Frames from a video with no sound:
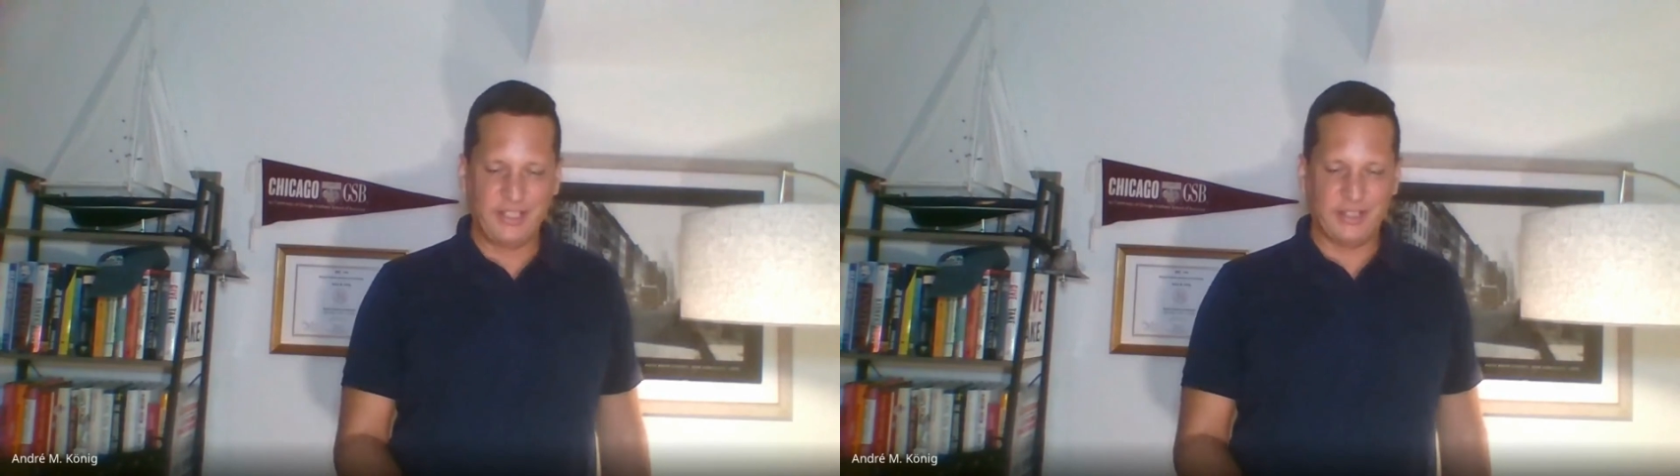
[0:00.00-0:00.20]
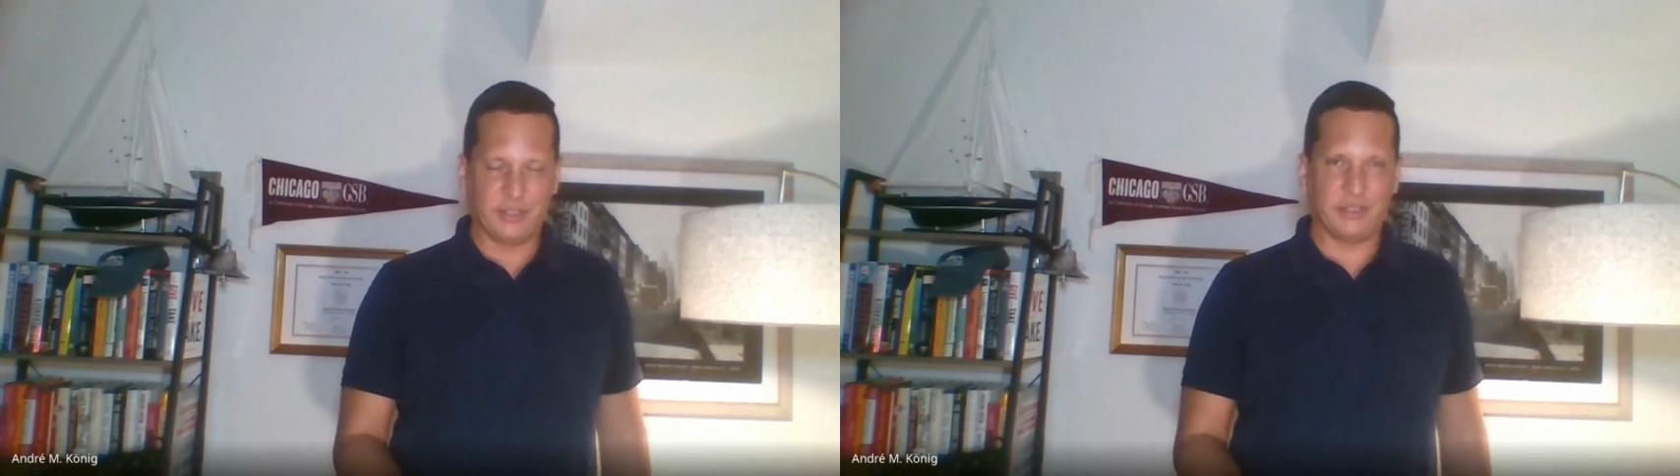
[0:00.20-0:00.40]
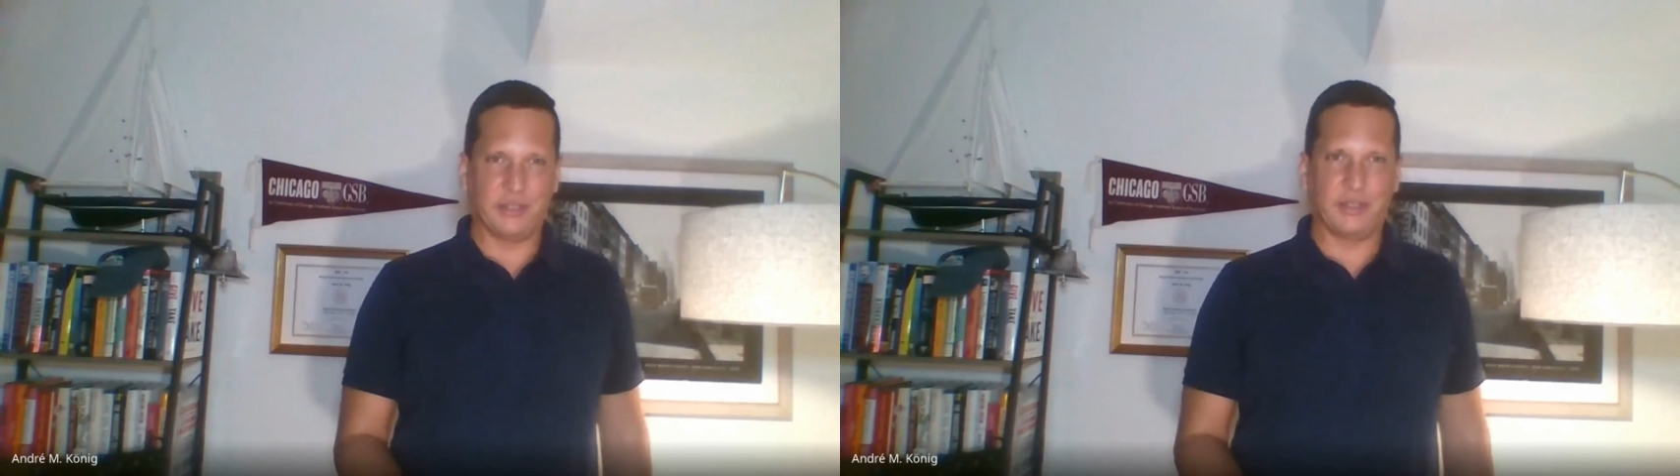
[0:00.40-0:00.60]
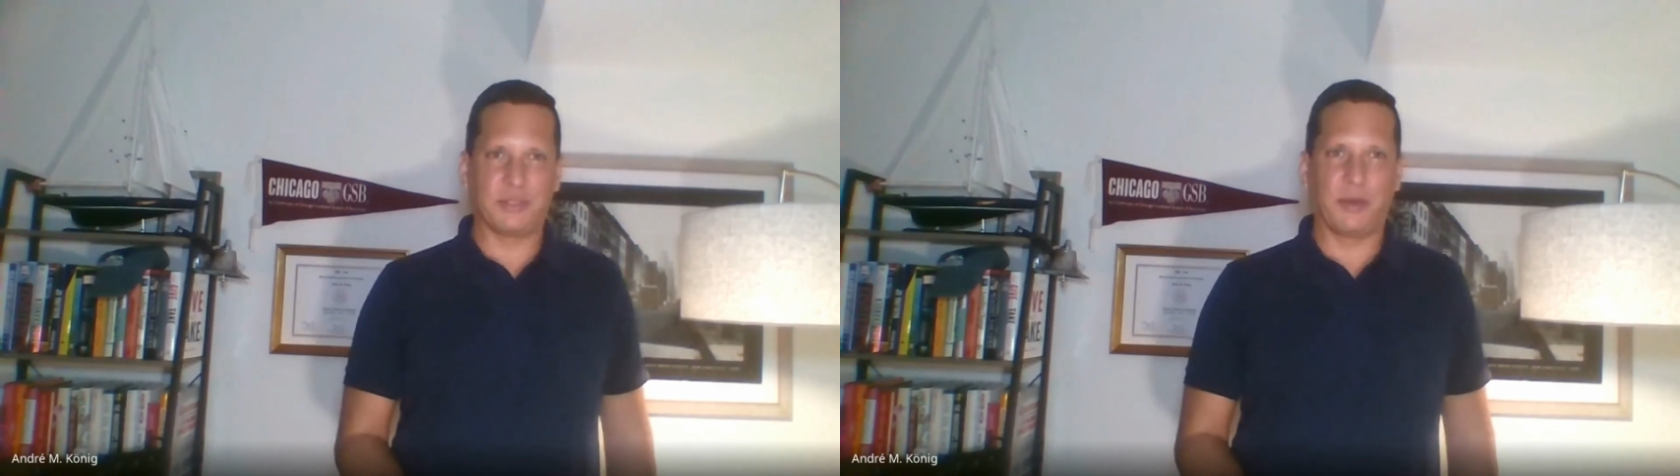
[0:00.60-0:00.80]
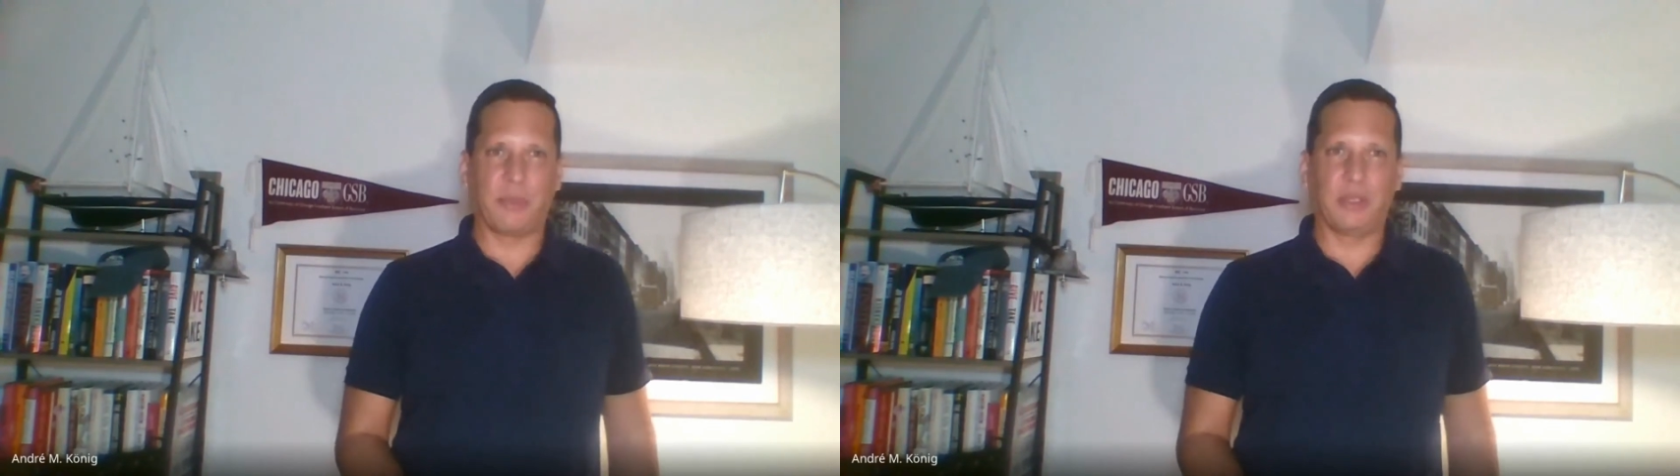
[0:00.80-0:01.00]
it's
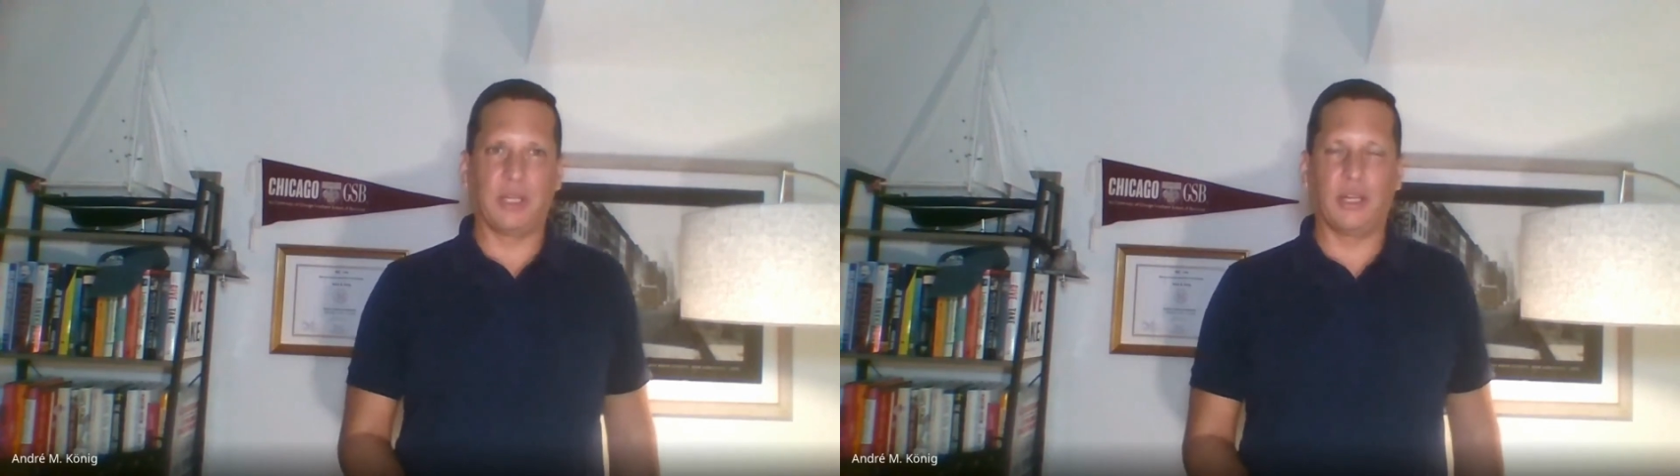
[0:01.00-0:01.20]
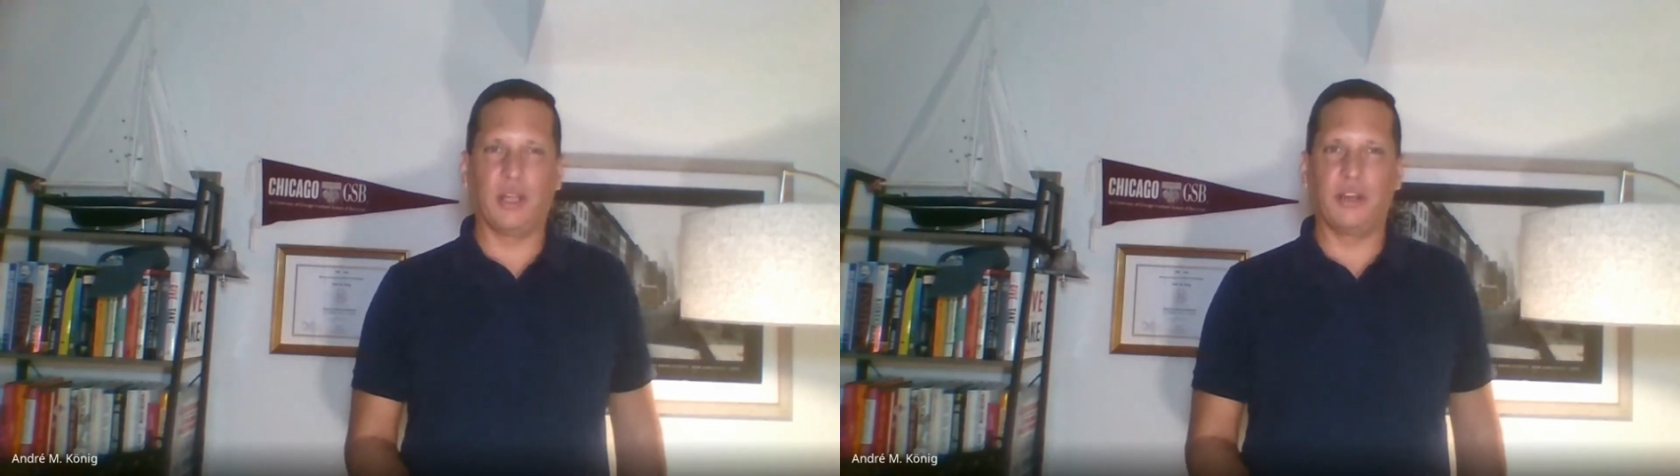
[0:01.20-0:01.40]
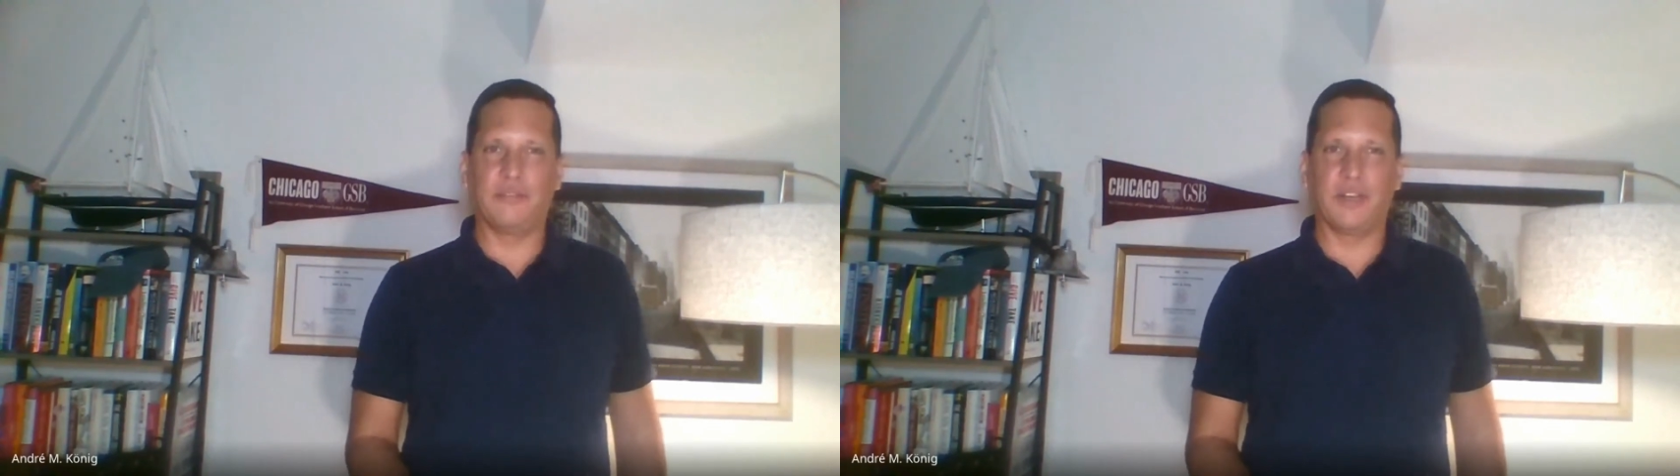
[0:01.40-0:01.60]
something that a lot of